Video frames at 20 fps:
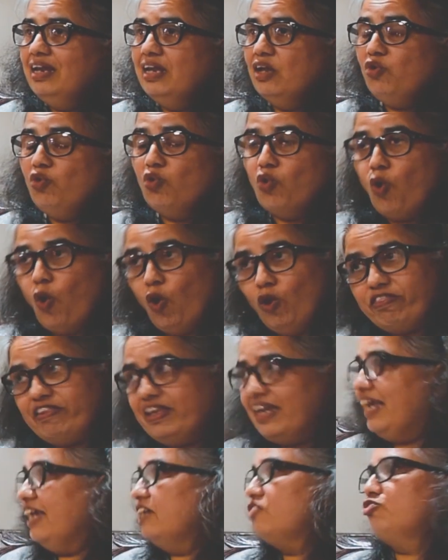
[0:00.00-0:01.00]
Now whole
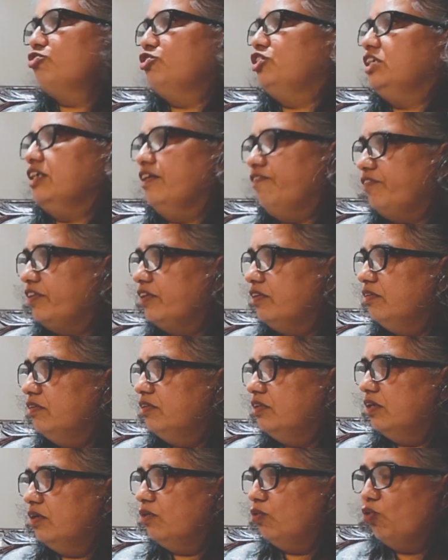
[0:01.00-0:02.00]
thing has to shift,
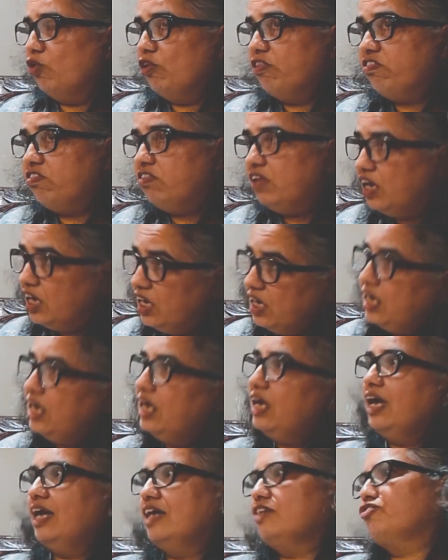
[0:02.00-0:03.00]
the whole
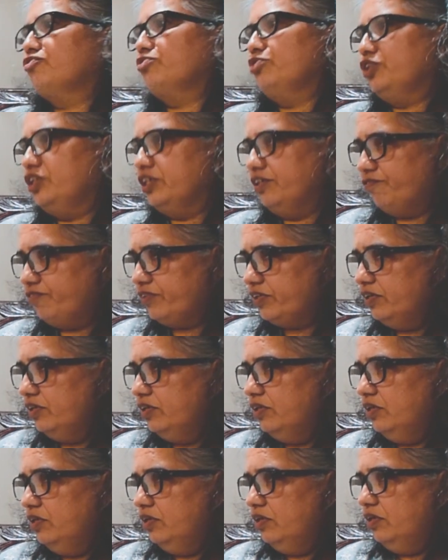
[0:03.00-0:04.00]
thinking has to shift,
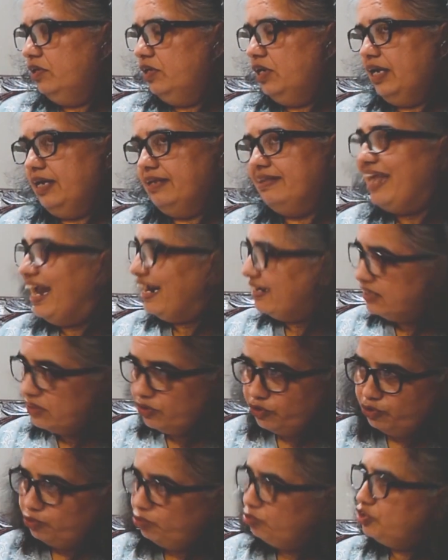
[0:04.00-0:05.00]
and
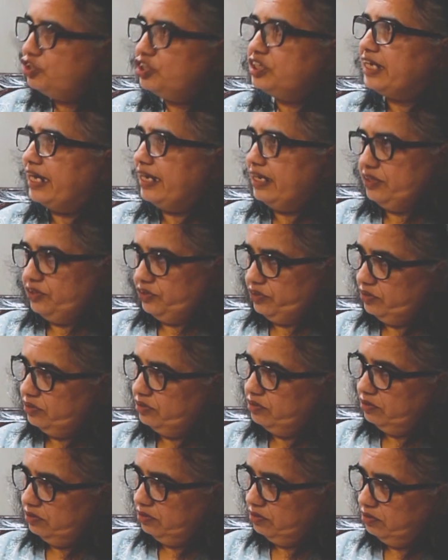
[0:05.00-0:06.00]
that's a huge challenge.
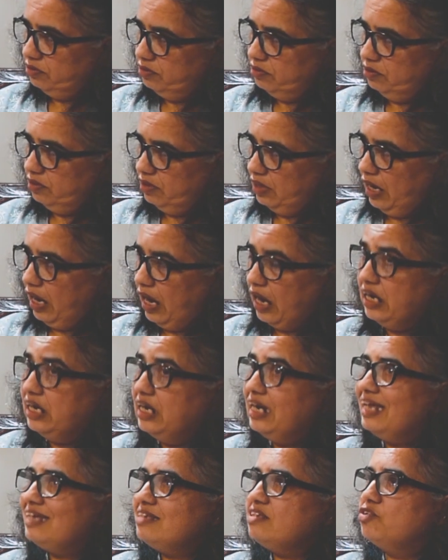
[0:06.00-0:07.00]

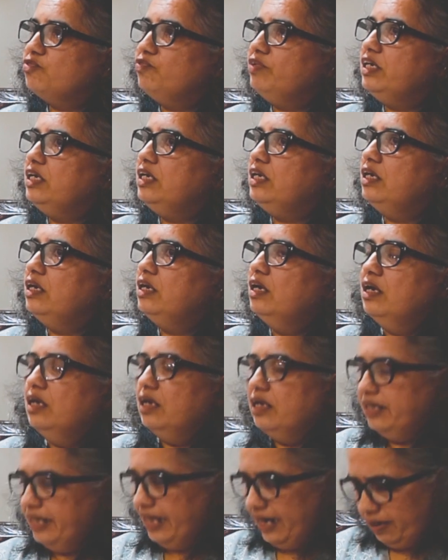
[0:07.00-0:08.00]
Unless they
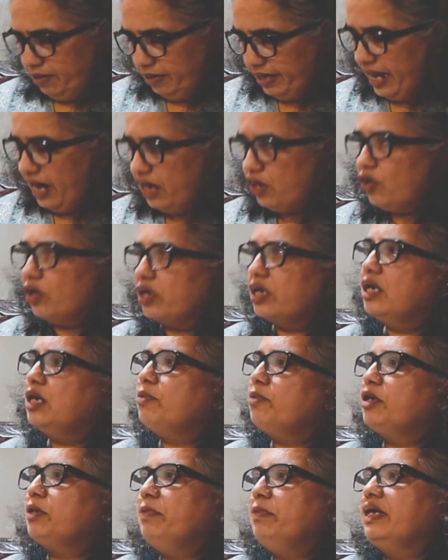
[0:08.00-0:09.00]
are
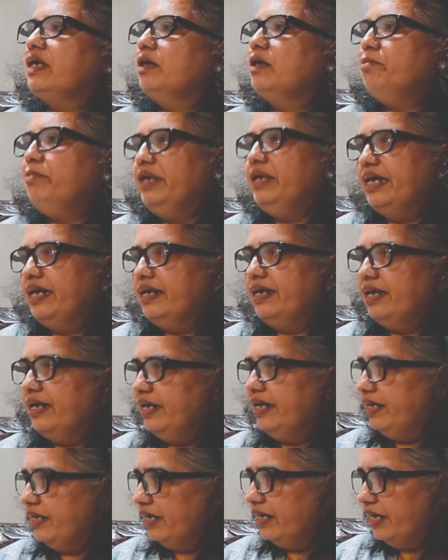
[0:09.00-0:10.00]
talking about making B.Ed
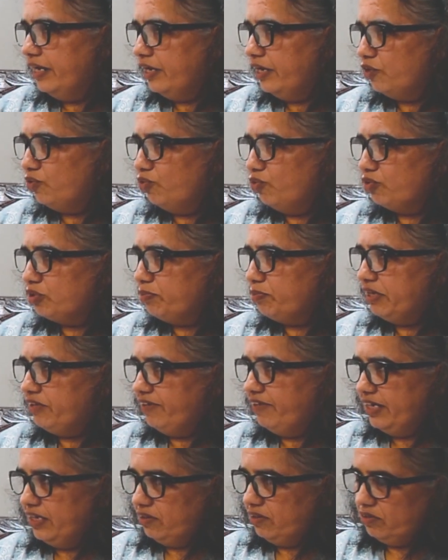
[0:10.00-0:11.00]
an integrated course by
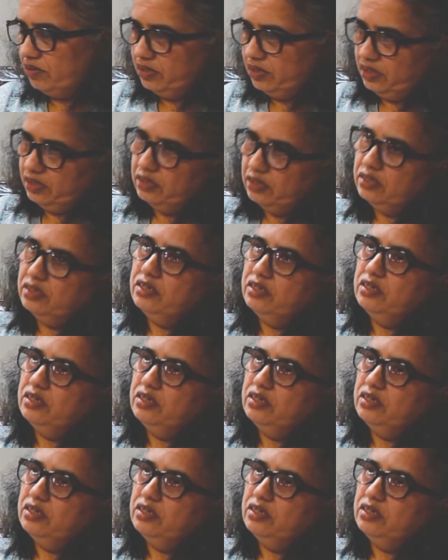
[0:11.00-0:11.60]
2030.